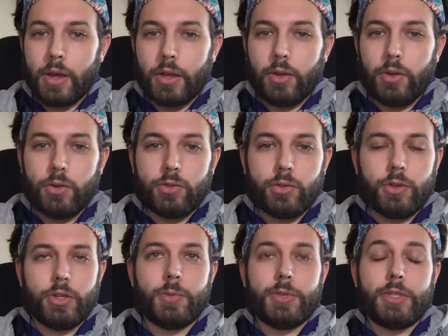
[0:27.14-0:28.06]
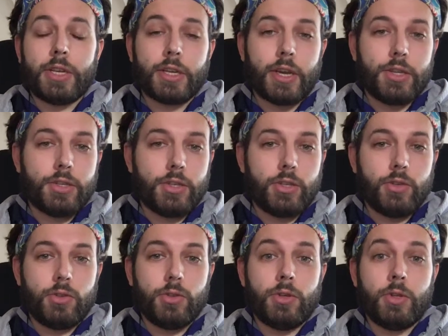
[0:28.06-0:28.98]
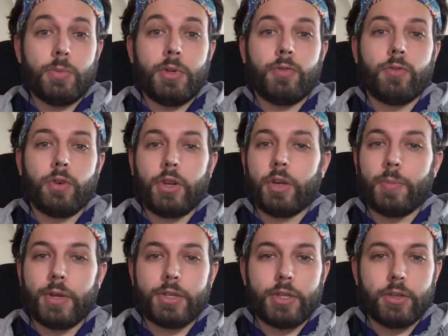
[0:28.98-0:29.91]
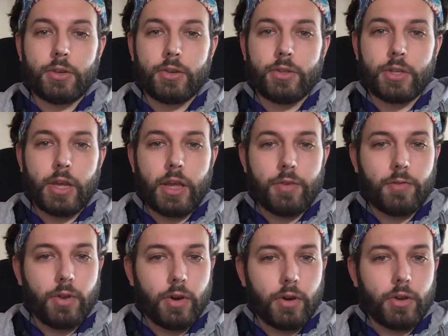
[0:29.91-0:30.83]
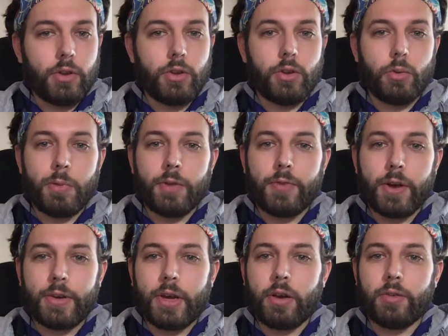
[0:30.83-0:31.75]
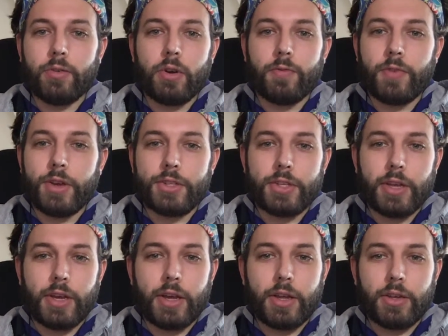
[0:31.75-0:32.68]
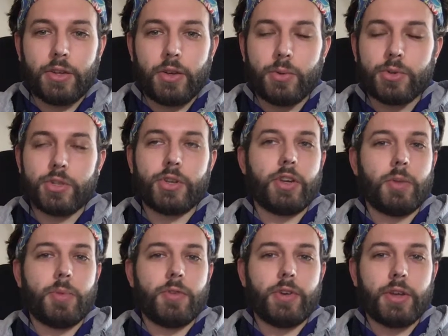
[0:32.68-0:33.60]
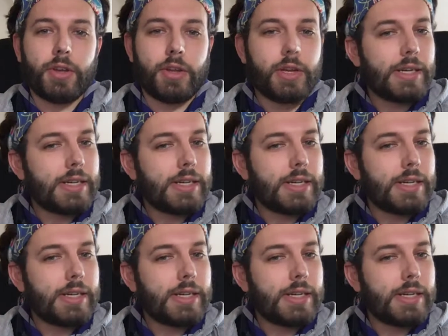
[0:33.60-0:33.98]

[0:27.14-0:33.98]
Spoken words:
You do need to be dedicated, you do need to be fully committed, because if not, you'll be found out on race day and you will certainly be thinking,